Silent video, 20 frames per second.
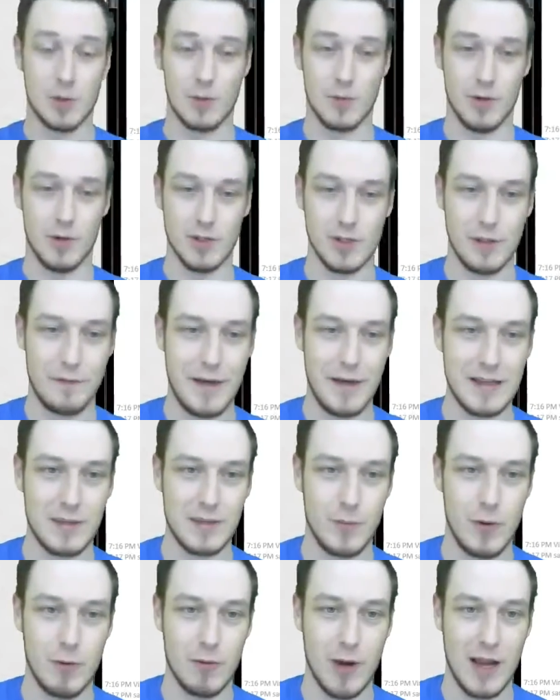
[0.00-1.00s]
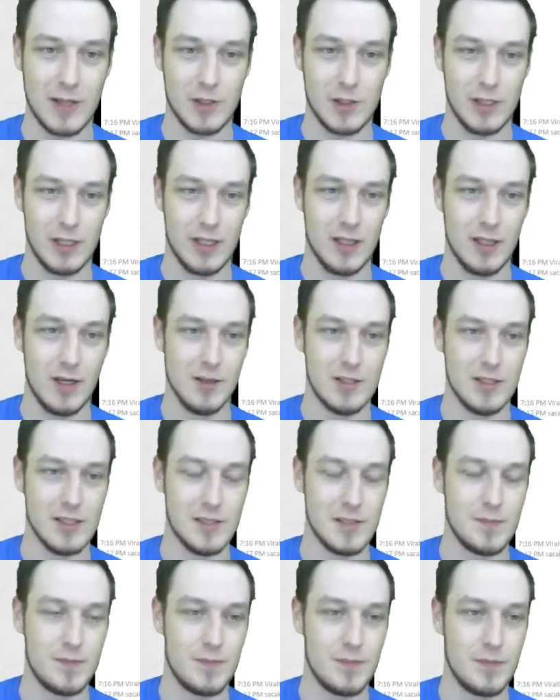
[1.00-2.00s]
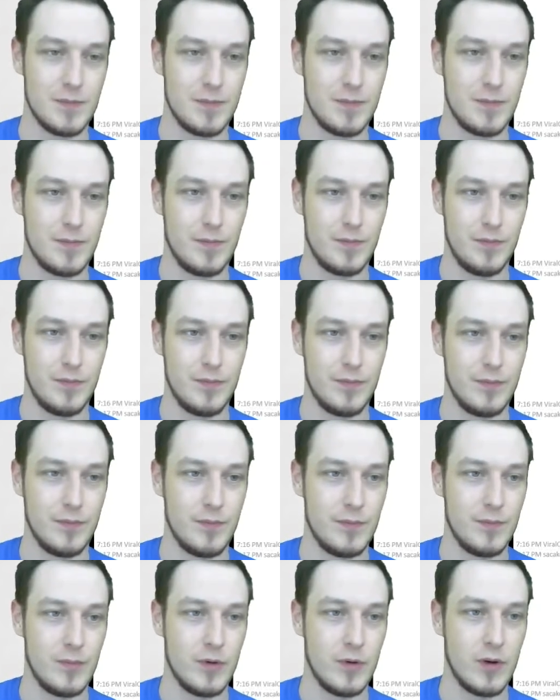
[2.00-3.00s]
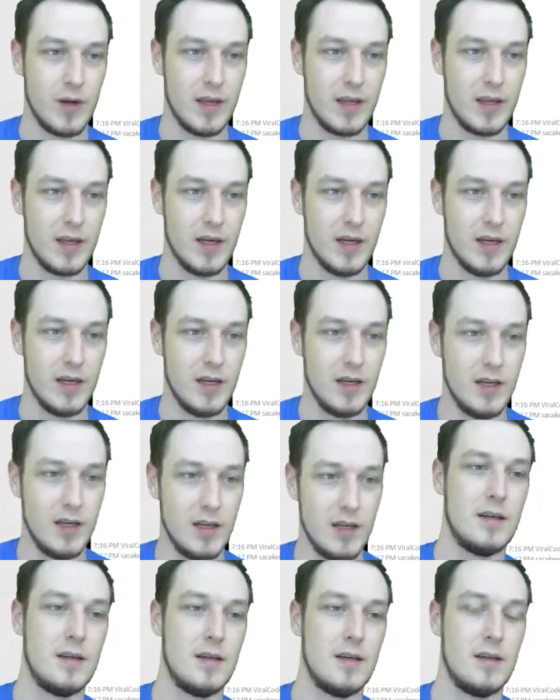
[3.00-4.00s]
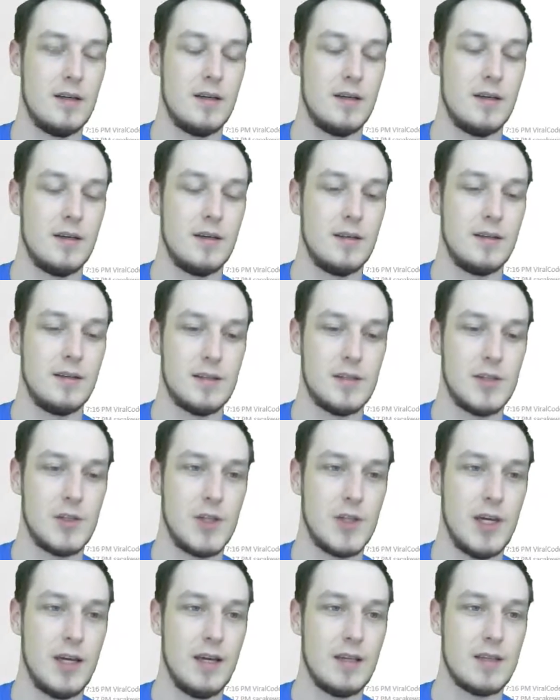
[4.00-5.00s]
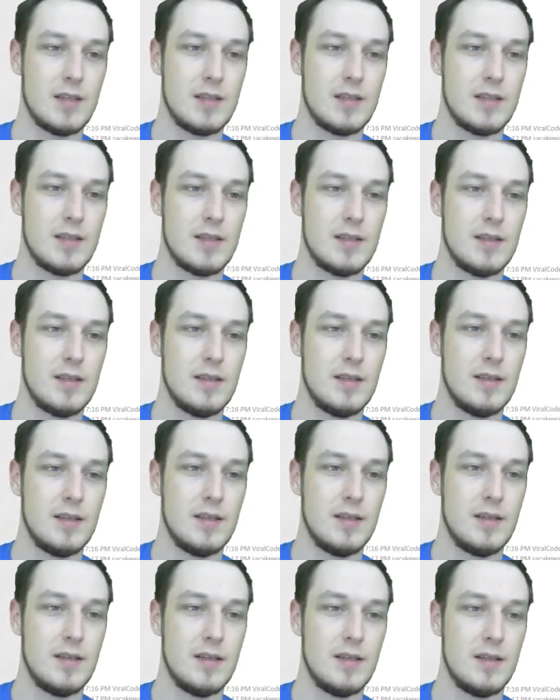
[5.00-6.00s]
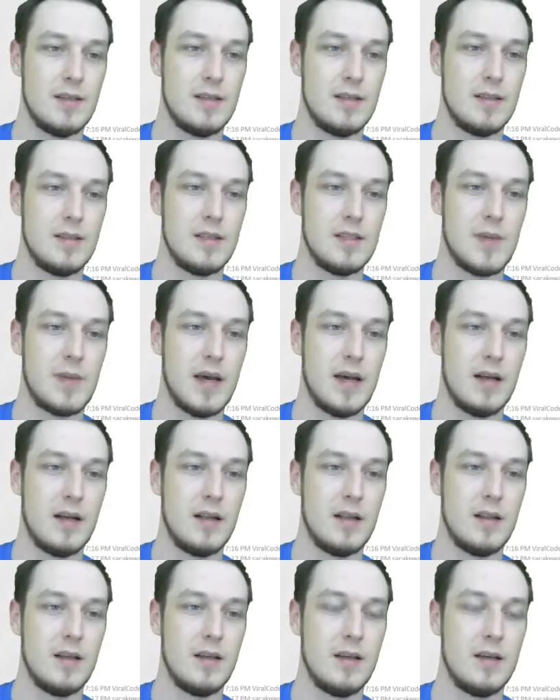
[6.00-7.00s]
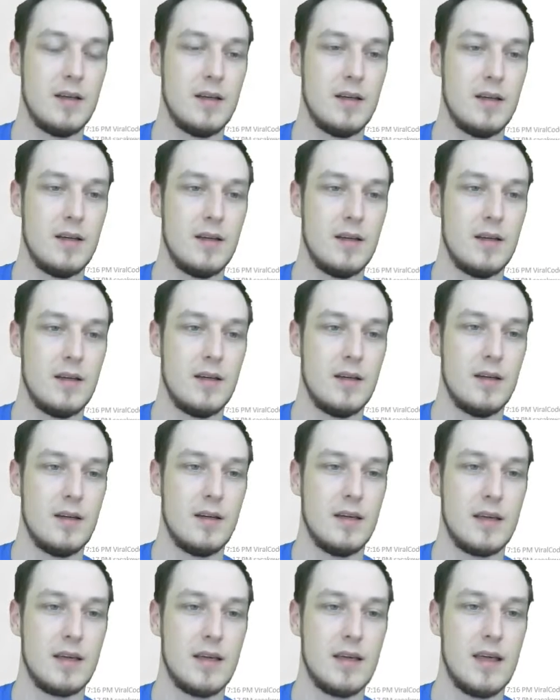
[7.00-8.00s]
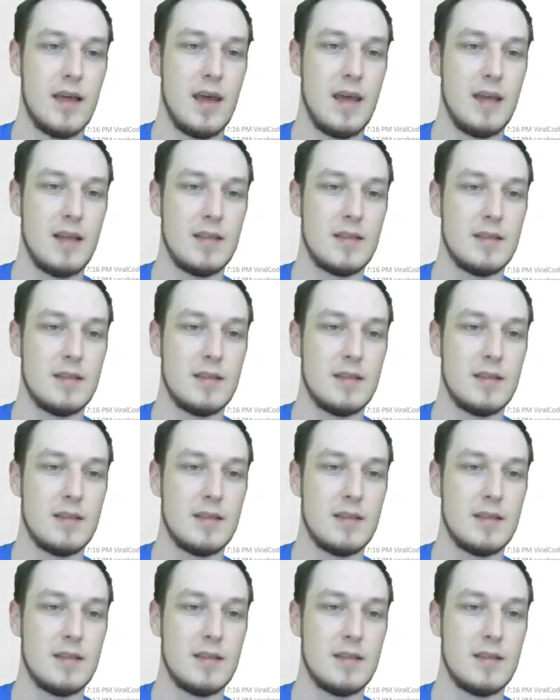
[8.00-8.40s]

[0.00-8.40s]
so the fact that we were actually close is pretty good. Disenchant, Dispel, Negate.